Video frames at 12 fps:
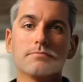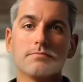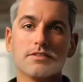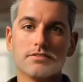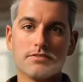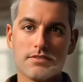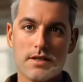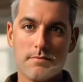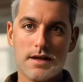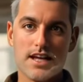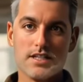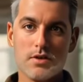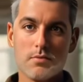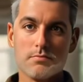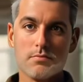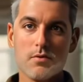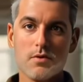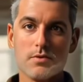a feedback loop
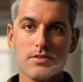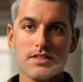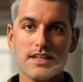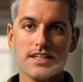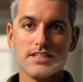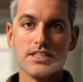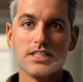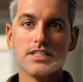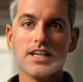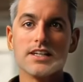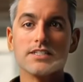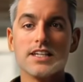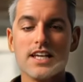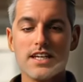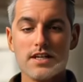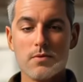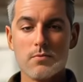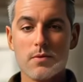formed, and since that
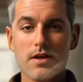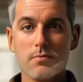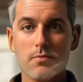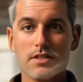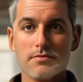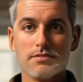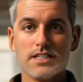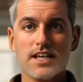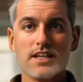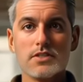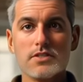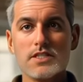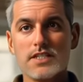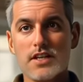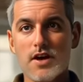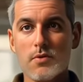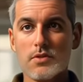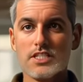day, we live together in a
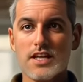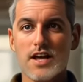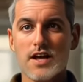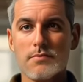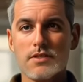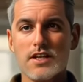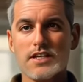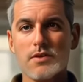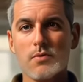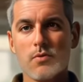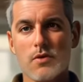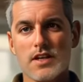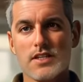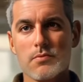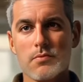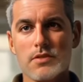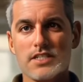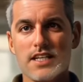cozy object-oriented
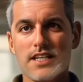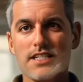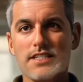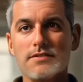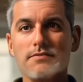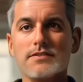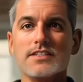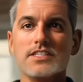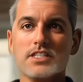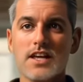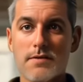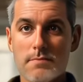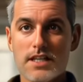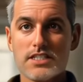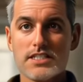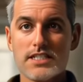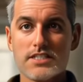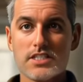routine in a
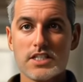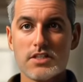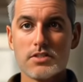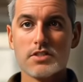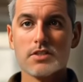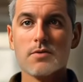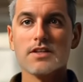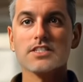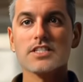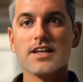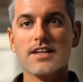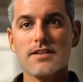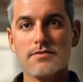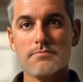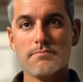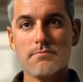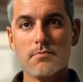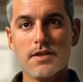chat-based data center in USA.
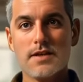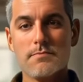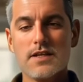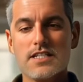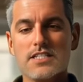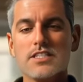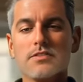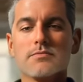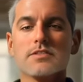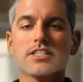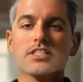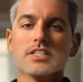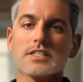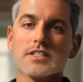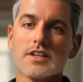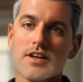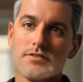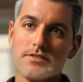We committed to the vision
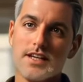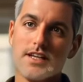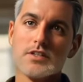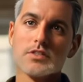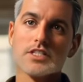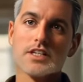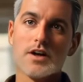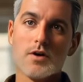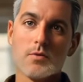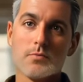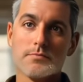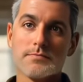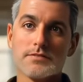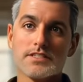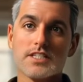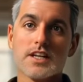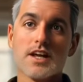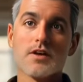of energy home
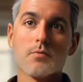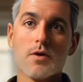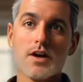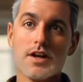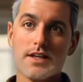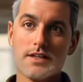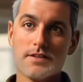DIY.